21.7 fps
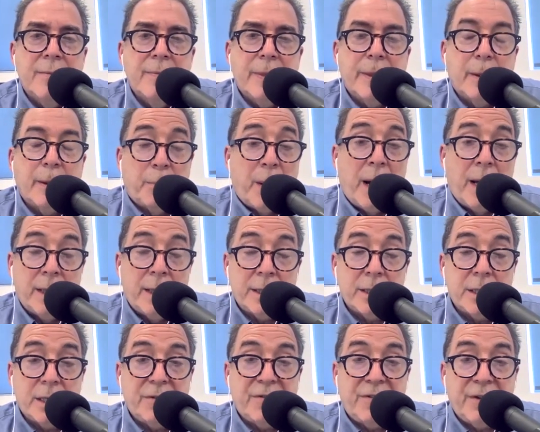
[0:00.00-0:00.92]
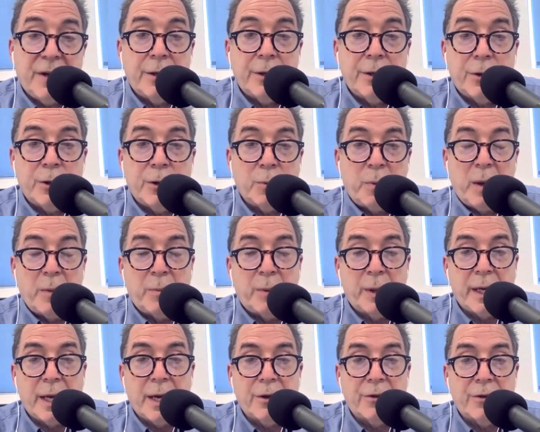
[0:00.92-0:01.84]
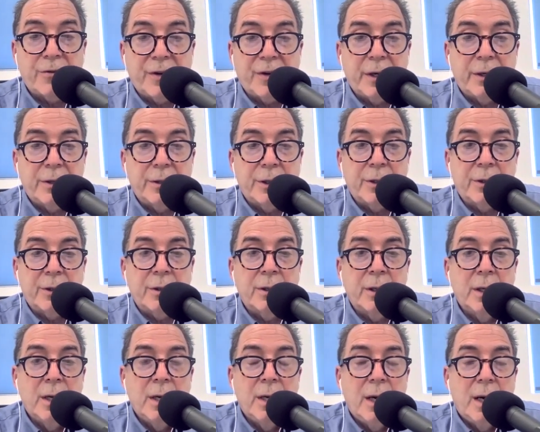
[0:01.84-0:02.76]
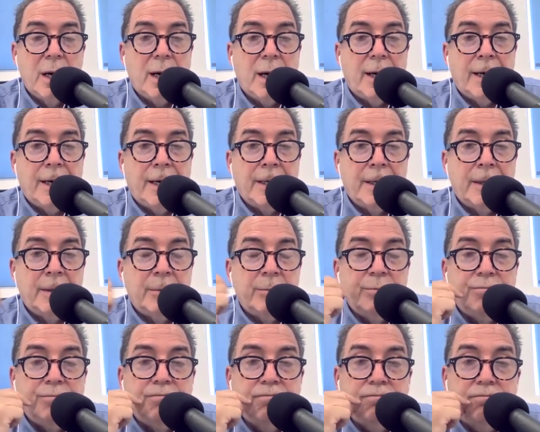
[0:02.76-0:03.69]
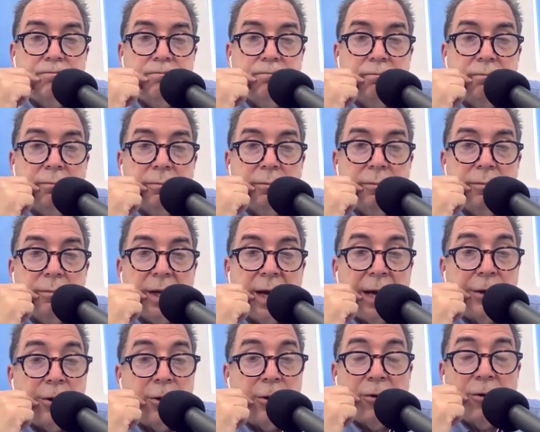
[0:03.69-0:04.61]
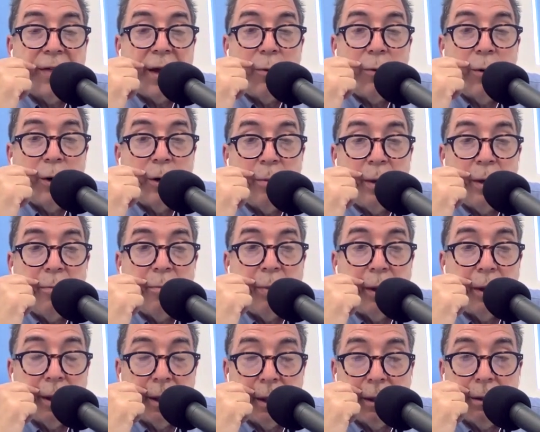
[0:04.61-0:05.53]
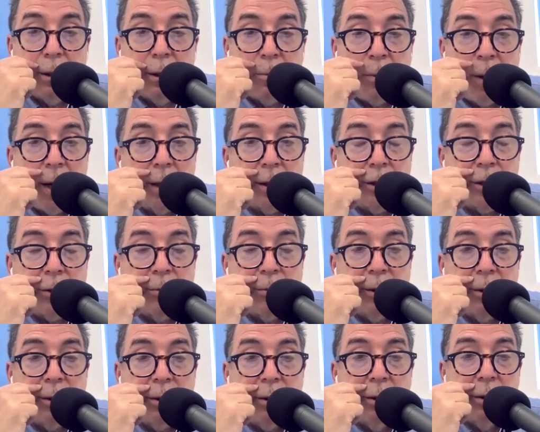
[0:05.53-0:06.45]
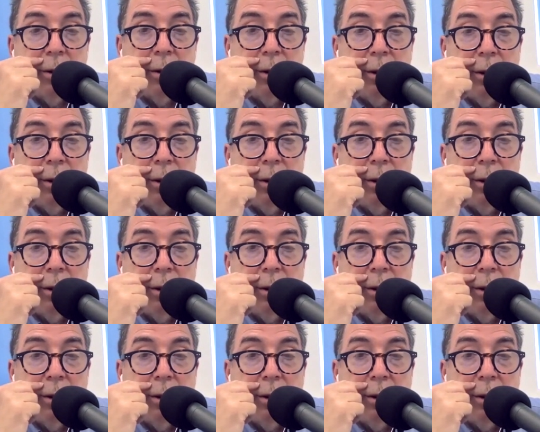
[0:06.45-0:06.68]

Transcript: the policy failure, the public health failure. I don't know if that would have been politically possible.